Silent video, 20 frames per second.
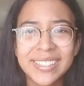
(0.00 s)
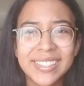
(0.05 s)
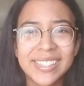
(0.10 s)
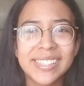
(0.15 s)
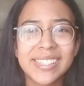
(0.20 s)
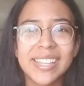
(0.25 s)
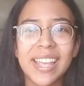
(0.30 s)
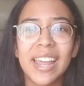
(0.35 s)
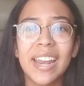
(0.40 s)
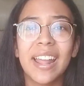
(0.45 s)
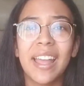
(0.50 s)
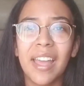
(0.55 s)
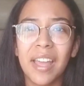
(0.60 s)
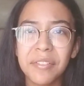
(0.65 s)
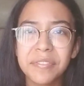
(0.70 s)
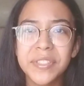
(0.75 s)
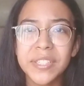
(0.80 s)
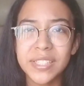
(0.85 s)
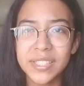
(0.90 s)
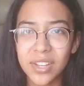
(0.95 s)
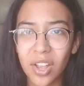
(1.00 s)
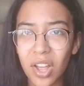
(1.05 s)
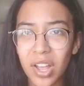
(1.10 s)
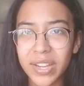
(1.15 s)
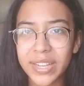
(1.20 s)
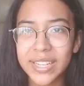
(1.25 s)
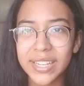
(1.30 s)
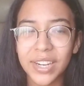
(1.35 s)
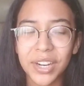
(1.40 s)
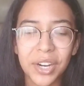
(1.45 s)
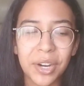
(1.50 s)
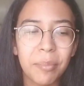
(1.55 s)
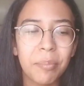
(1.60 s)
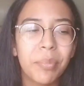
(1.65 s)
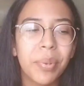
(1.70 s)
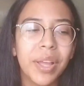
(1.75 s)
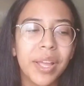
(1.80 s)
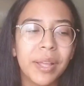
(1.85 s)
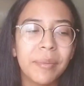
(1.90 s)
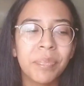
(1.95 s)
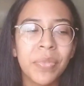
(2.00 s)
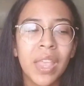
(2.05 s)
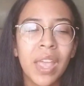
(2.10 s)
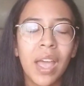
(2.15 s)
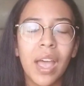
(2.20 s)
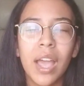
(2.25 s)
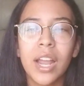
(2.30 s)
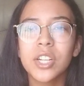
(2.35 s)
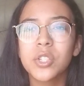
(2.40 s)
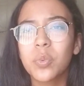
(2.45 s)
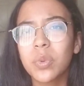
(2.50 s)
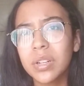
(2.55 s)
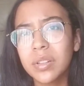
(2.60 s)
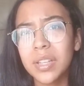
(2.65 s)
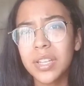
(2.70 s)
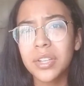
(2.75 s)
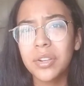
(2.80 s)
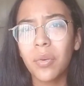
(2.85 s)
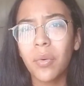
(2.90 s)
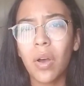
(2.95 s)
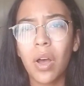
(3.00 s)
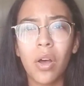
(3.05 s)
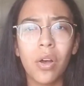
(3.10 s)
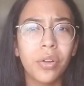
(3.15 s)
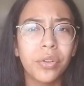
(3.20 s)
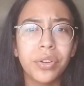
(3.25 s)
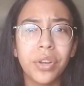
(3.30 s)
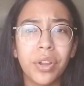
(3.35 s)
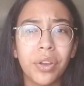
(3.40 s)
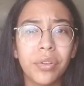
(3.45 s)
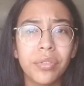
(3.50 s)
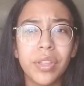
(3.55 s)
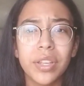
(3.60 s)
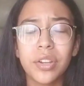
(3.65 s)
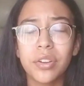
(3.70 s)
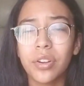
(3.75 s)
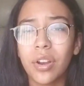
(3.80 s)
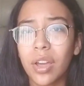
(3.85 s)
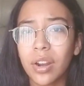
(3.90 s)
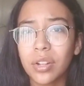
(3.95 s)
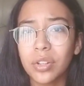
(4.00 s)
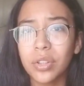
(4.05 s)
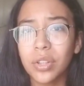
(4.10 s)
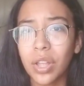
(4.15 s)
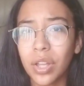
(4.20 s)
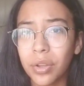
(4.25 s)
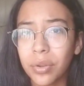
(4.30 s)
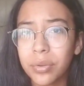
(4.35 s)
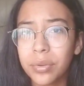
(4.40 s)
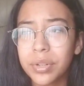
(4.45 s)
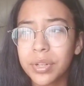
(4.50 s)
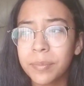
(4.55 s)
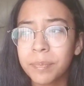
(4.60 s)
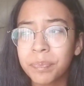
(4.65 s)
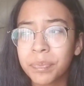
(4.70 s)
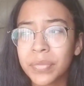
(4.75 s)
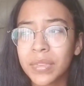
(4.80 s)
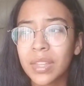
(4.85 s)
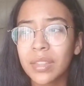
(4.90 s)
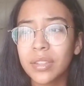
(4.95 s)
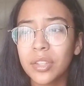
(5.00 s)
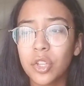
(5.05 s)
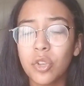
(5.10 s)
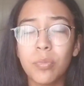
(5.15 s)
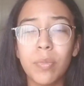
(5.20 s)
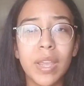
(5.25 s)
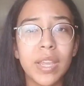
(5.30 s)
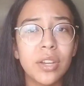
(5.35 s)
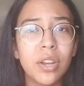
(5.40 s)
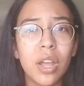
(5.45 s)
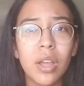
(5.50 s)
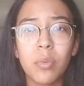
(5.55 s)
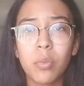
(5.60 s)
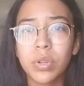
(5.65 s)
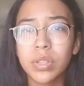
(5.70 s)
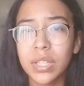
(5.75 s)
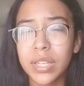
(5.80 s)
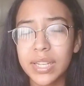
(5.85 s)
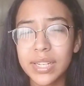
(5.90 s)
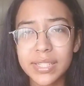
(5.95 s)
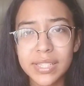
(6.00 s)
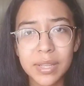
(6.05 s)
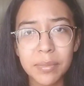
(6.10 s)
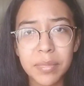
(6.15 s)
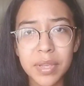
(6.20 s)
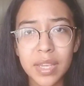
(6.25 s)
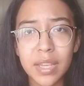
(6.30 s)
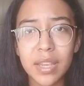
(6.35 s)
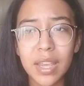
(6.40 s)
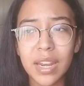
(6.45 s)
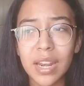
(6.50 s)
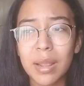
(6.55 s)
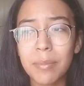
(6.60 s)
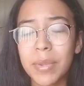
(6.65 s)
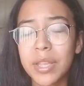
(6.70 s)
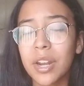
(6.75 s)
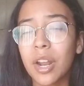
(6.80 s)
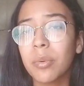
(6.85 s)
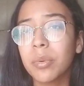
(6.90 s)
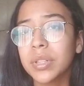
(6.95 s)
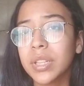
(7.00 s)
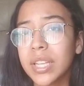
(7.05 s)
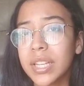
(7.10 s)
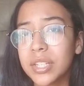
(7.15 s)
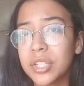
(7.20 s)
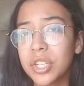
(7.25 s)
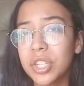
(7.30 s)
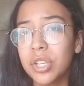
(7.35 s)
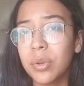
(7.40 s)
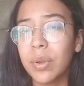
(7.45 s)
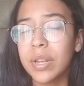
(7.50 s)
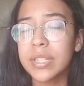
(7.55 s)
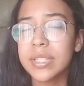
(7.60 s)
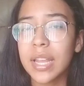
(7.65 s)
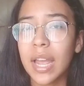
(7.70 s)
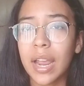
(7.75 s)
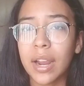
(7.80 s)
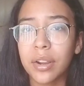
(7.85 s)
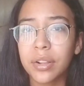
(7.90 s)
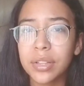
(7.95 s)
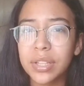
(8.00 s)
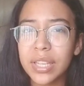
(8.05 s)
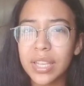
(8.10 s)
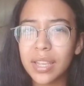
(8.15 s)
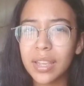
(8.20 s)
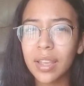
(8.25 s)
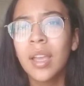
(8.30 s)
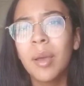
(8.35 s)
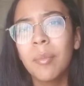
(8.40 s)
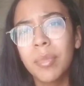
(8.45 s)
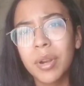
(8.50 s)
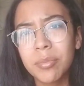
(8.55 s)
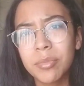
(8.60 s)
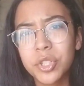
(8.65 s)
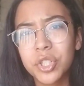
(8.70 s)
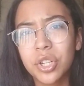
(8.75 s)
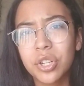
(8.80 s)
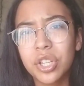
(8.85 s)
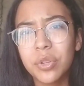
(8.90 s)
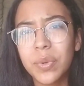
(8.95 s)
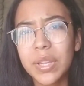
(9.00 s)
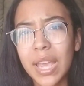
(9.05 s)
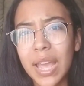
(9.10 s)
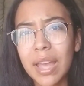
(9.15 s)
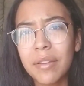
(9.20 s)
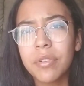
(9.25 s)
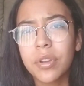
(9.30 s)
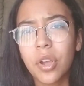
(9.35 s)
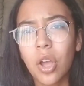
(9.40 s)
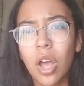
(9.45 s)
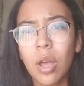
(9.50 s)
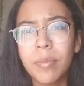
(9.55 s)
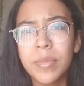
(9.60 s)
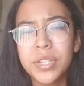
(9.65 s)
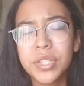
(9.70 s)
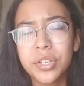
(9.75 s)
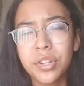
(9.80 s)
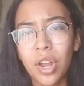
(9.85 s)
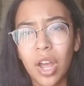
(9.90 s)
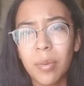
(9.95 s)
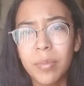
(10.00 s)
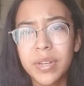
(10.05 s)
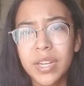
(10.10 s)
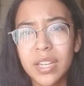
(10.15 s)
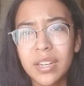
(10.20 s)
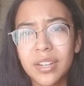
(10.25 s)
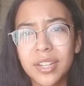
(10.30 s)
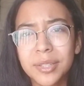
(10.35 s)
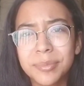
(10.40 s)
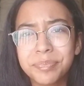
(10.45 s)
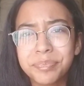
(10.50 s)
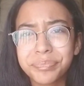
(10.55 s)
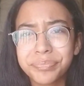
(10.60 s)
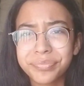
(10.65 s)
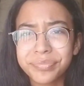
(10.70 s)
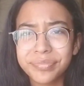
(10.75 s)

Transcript: This is kind of hefty talk here, but I just want to let you all know that you're not alone. You may not relate to me, and I may not relate to you entirely, but I'm sure we have a common denominator.